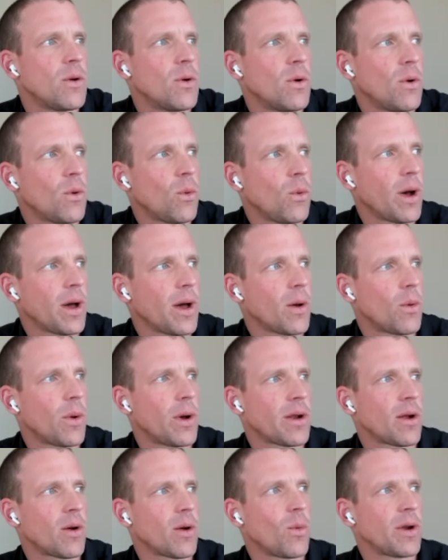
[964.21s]

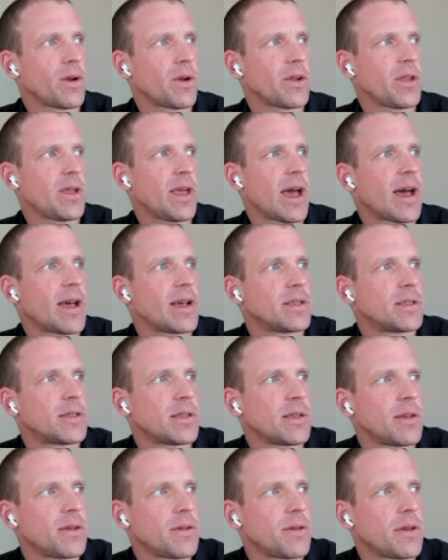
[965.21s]
What are you guys
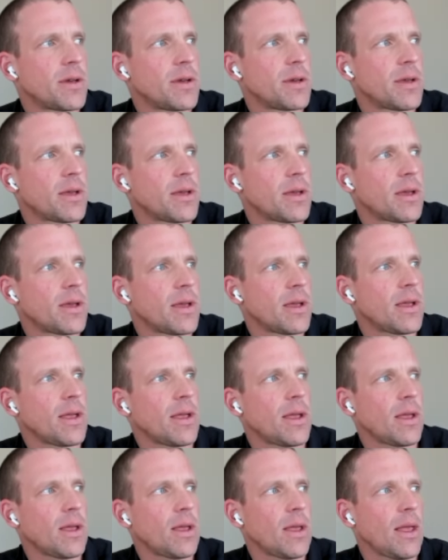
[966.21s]

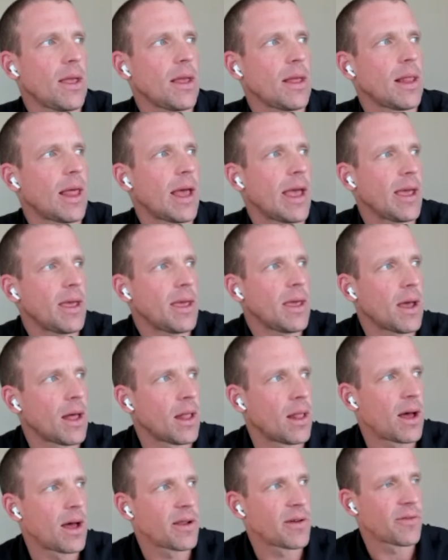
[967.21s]
like? A
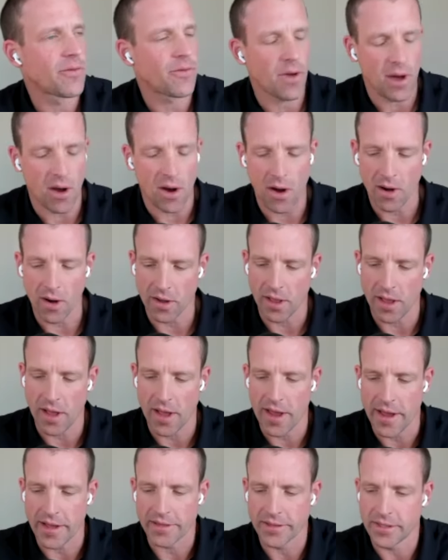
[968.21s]
lot of our
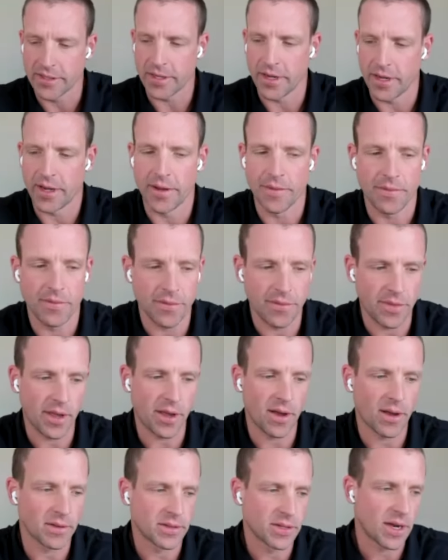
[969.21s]
clients, they
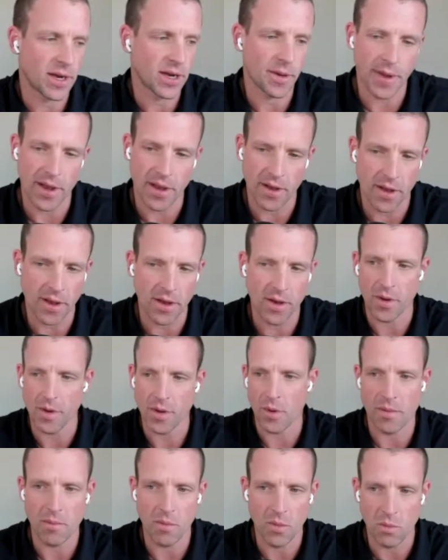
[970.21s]
all talk about, oh, we
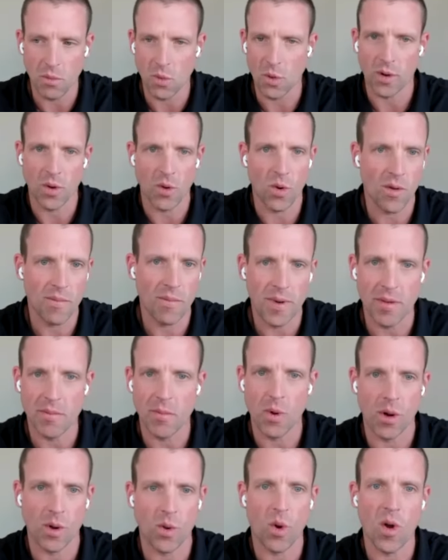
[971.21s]
want more corporate.
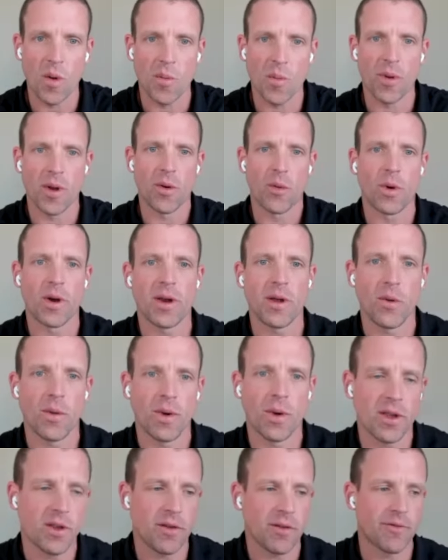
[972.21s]
What
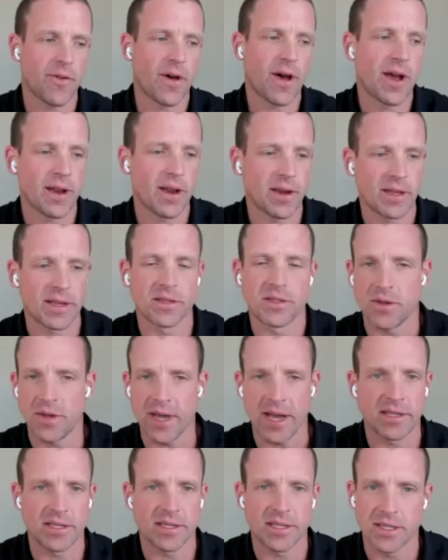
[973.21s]
do you find? Because you
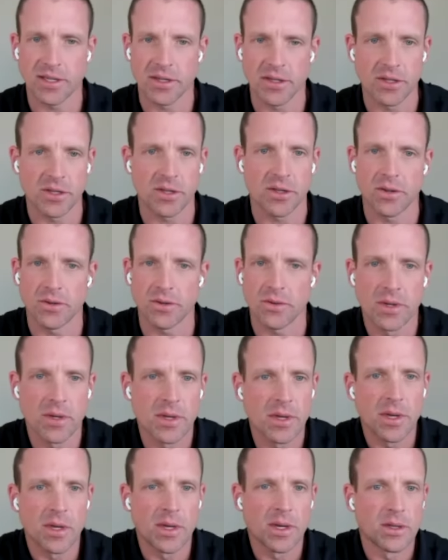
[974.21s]
guys still do
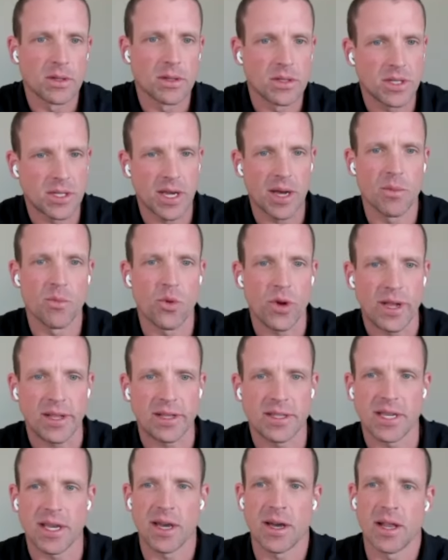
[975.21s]
some
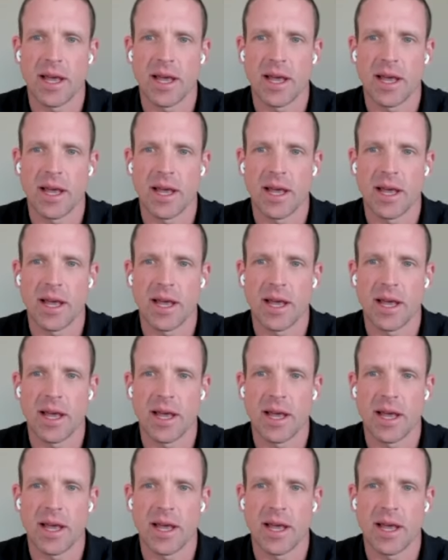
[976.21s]
retail.